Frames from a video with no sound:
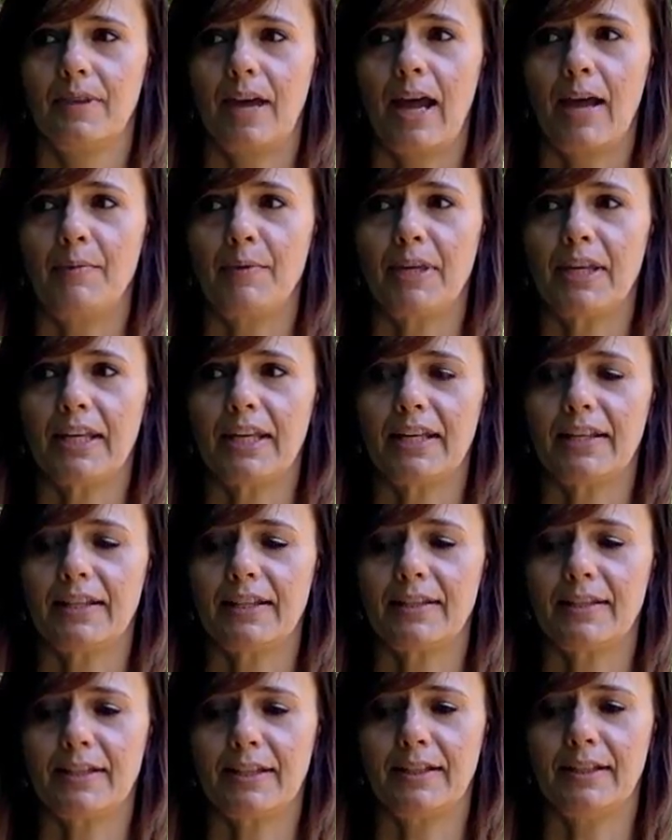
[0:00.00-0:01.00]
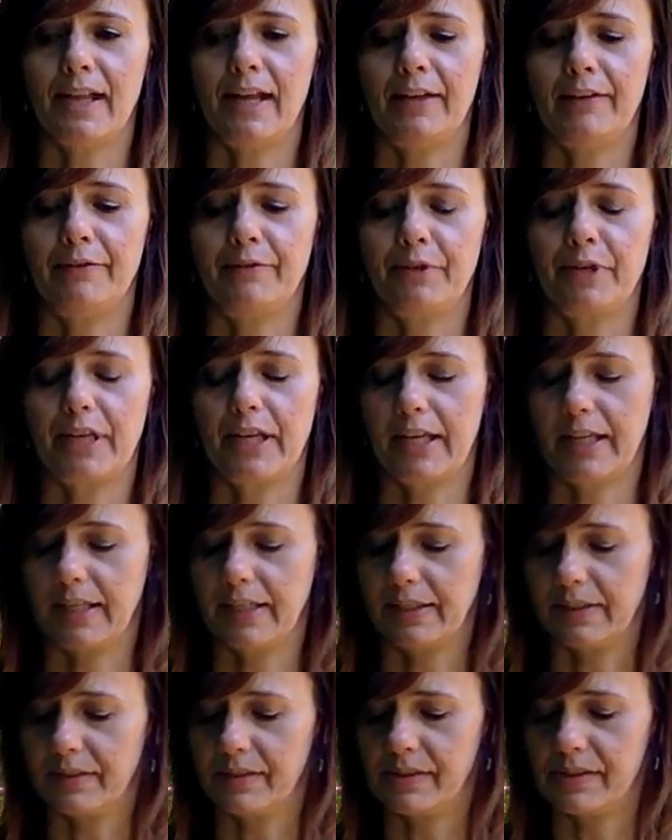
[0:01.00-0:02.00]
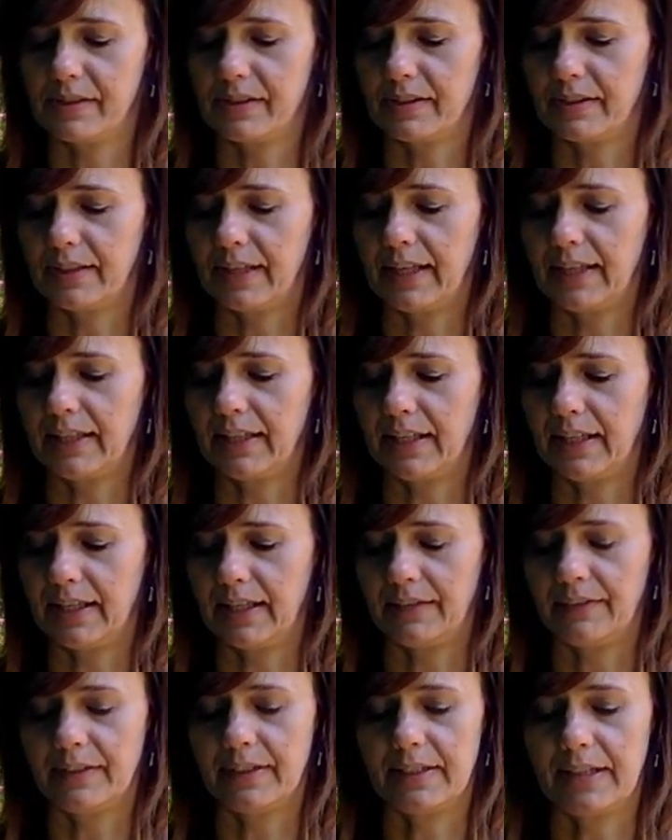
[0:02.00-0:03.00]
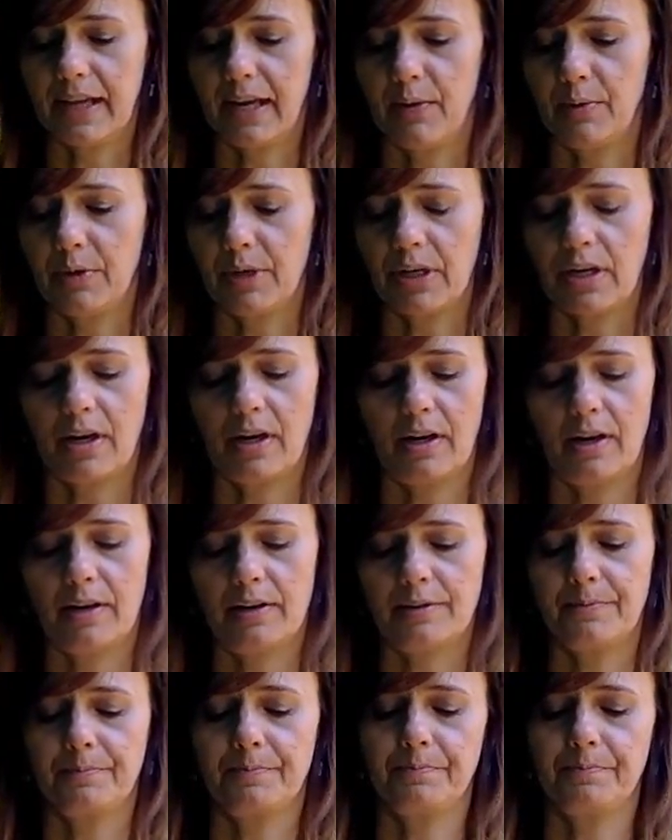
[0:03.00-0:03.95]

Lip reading: I've been getting this in a lot of readings lately, the Tower card.